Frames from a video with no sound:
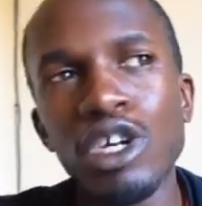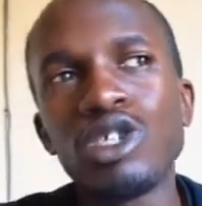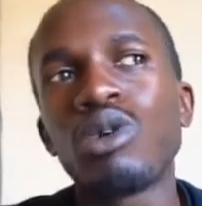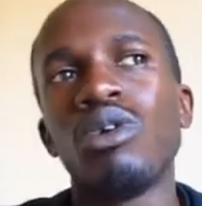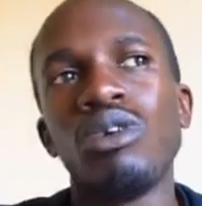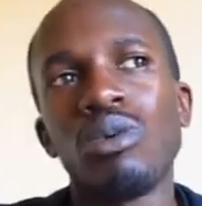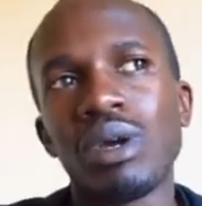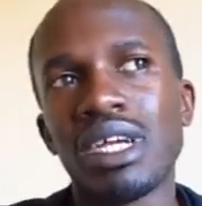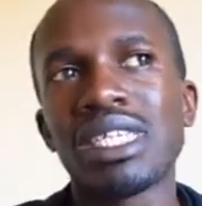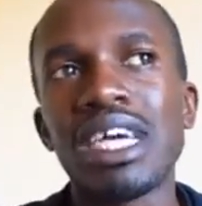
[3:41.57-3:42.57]
So what
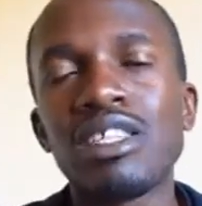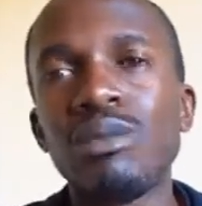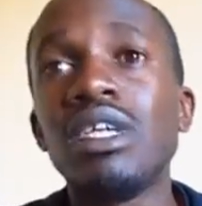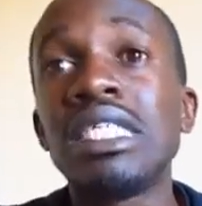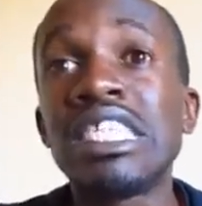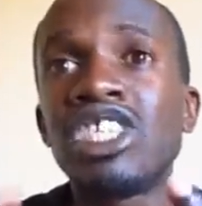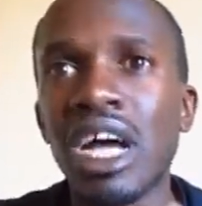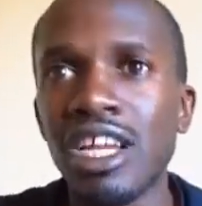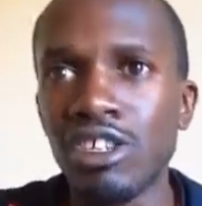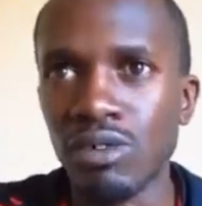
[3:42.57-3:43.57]
excites me is the
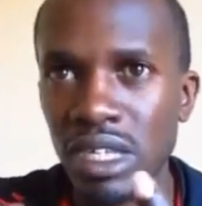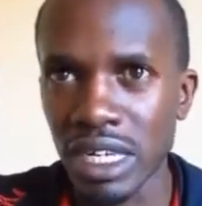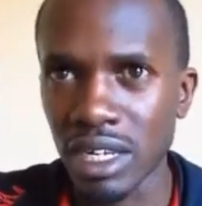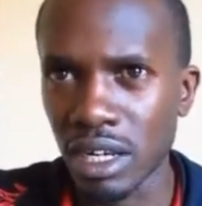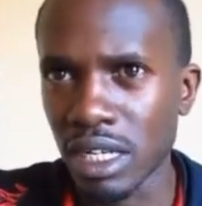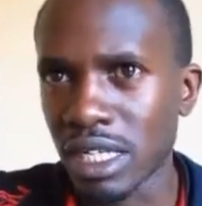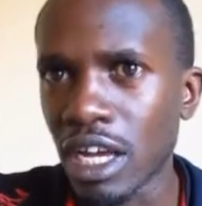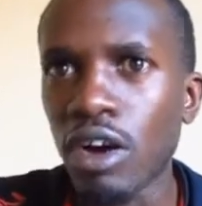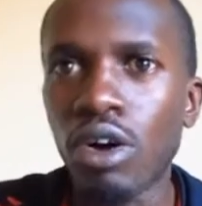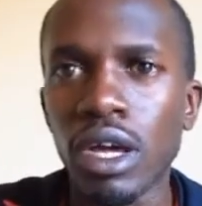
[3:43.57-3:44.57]
challenge of sitting down and
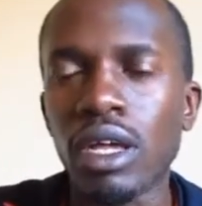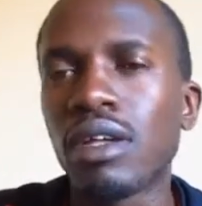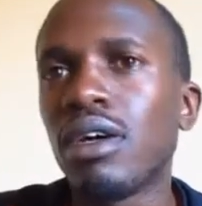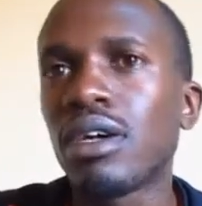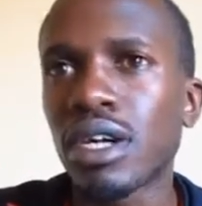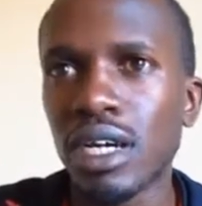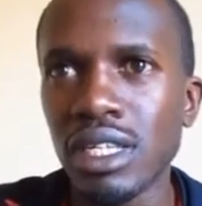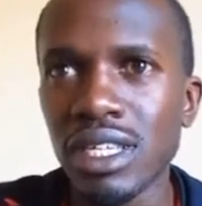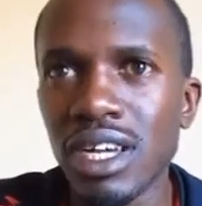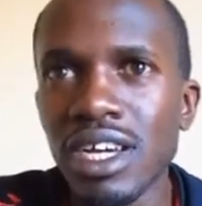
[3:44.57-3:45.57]
saying, okay
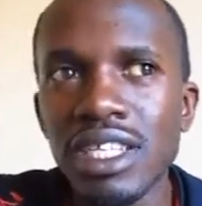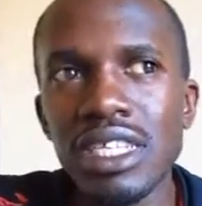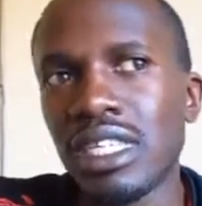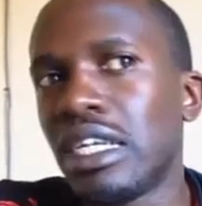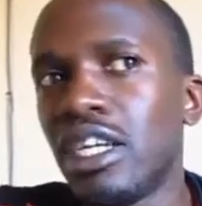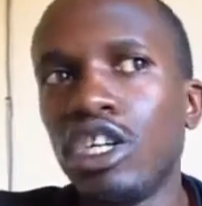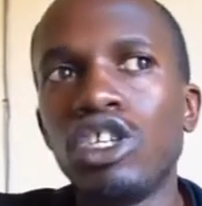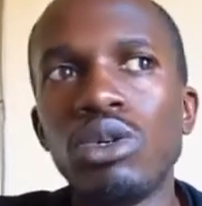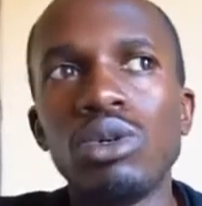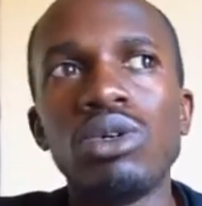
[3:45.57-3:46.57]
guys, there's an
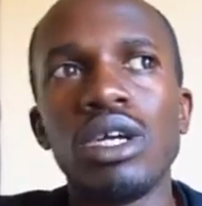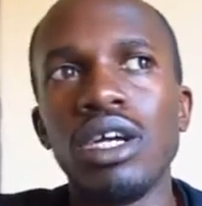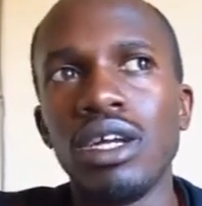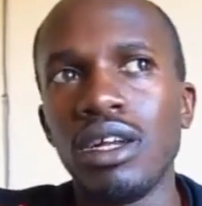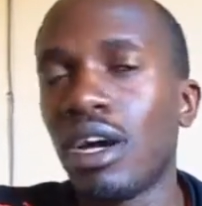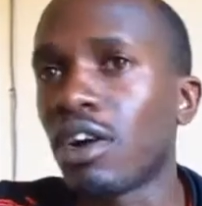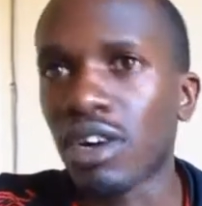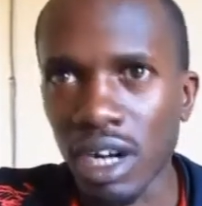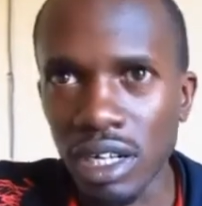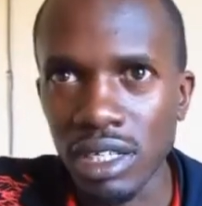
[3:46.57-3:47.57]
issue in
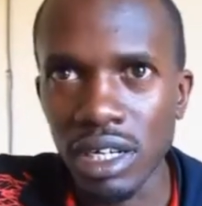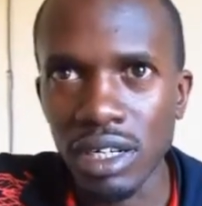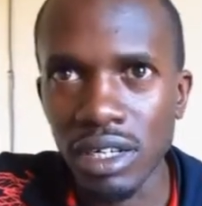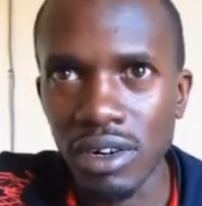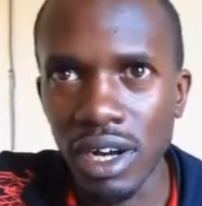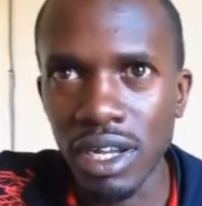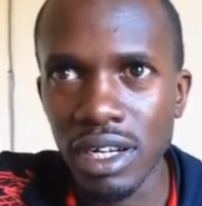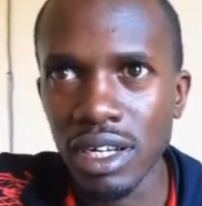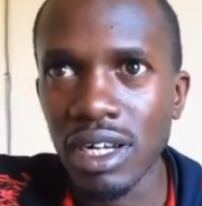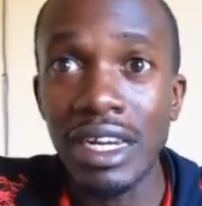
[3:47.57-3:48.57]
agriculture,
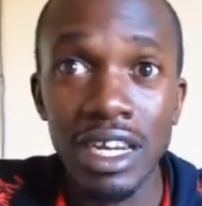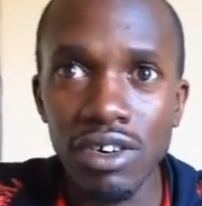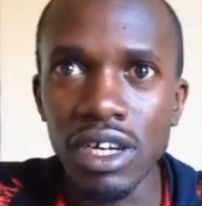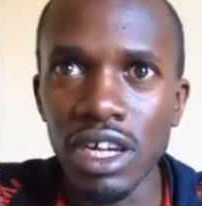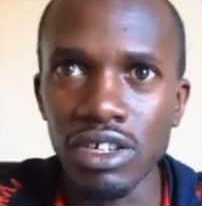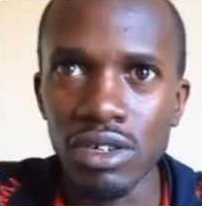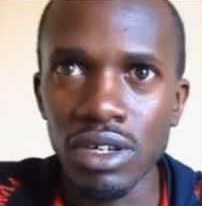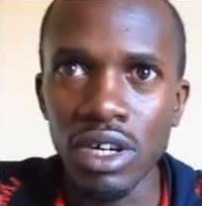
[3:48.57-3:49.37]
right, and irrigation.